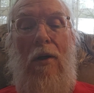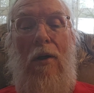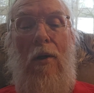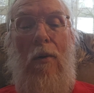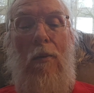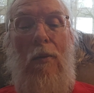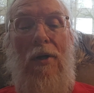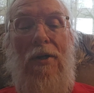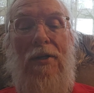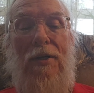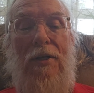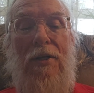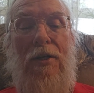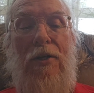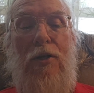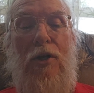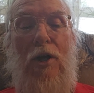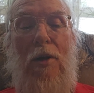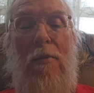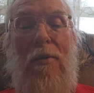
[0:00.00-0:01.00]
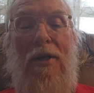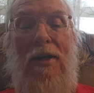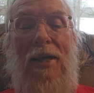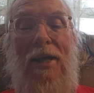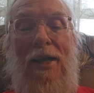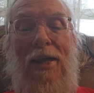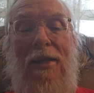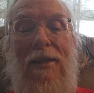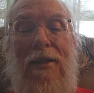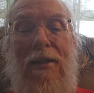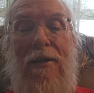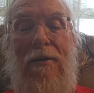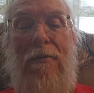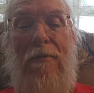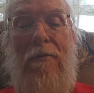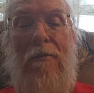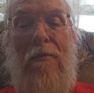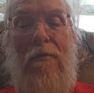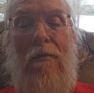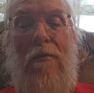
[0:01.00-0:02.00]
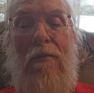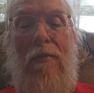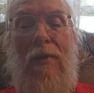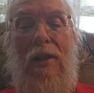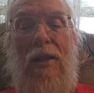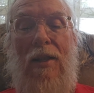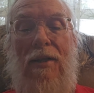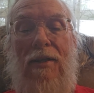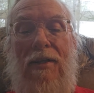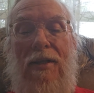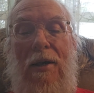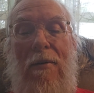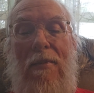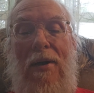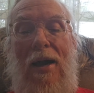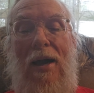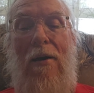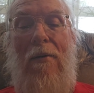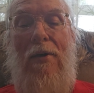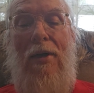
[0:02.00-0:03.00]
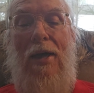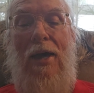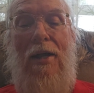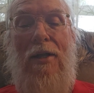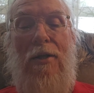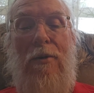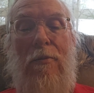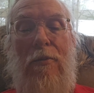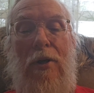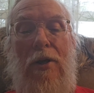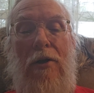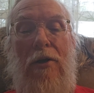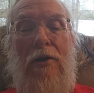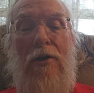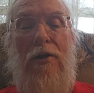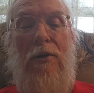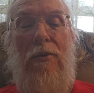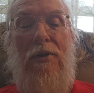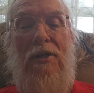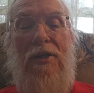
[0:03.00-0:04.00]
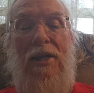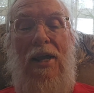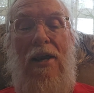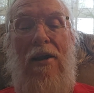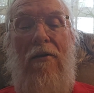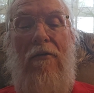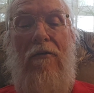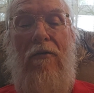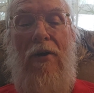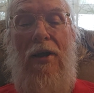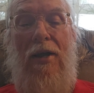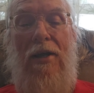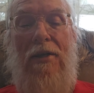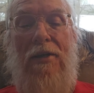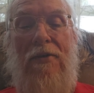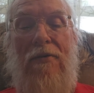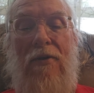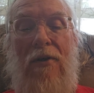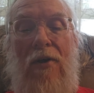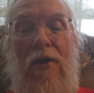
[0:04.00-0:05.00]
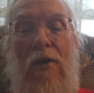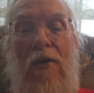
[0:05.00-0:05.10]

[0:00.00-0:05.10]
was a determined heathen, Somehow he had to bring her to a state of grace,